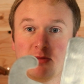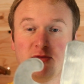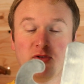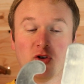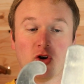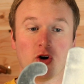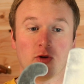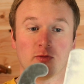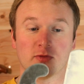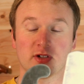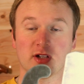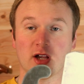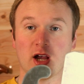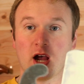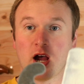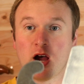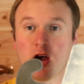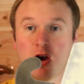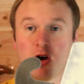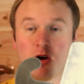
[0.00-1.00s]
and forms
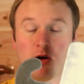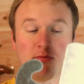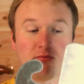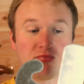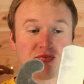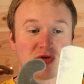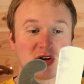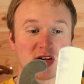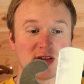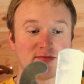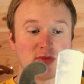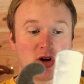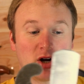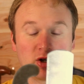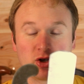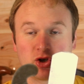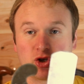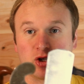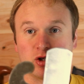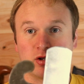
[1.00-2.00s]
are pretty
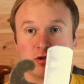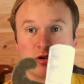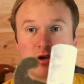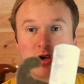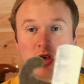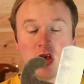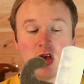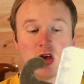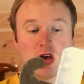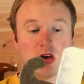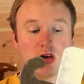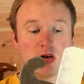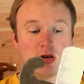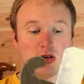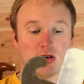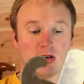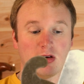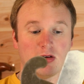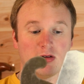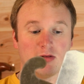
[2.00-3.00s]
much
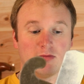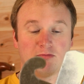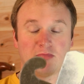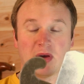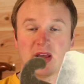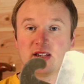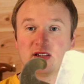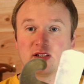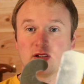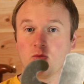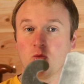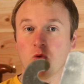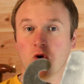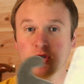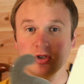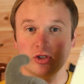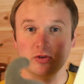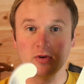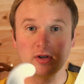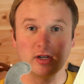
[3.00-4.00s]
based on
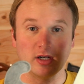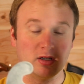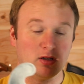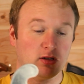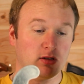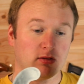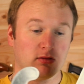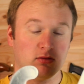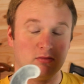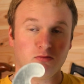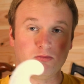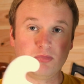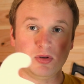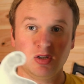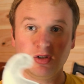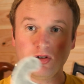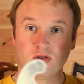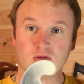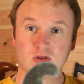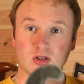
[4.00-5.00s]
what you are going to be
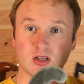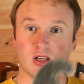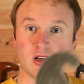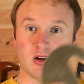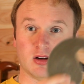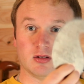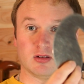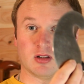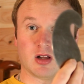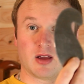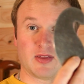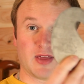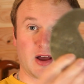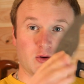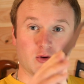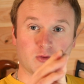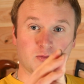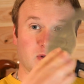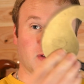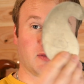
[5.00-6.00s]
using it on. Like that
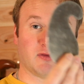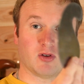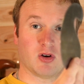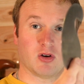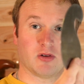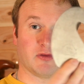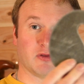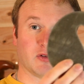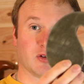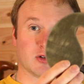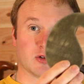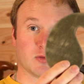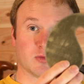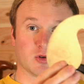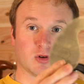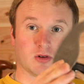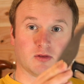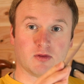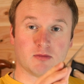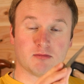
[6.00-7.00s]
would be for some
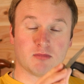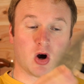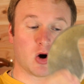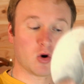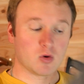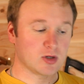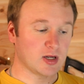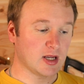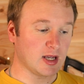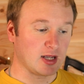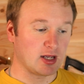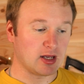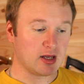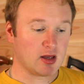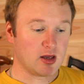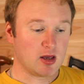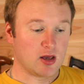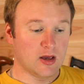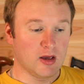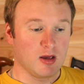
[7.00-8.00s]
sort of a molding.
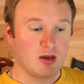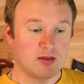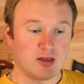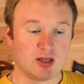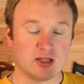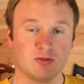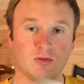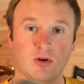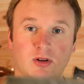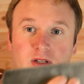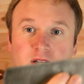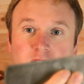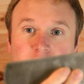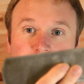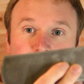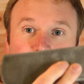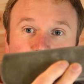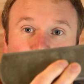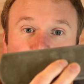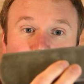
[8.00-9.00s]
This one here
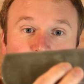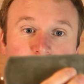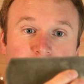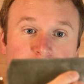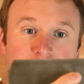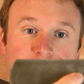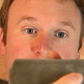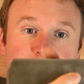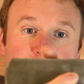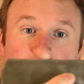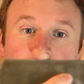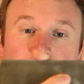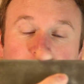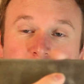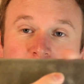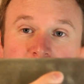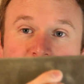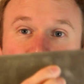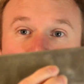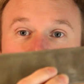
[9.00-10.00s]
is
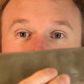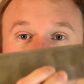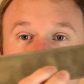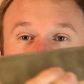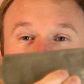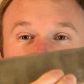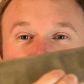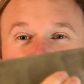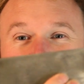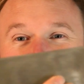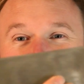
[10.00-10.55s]
this one's probably the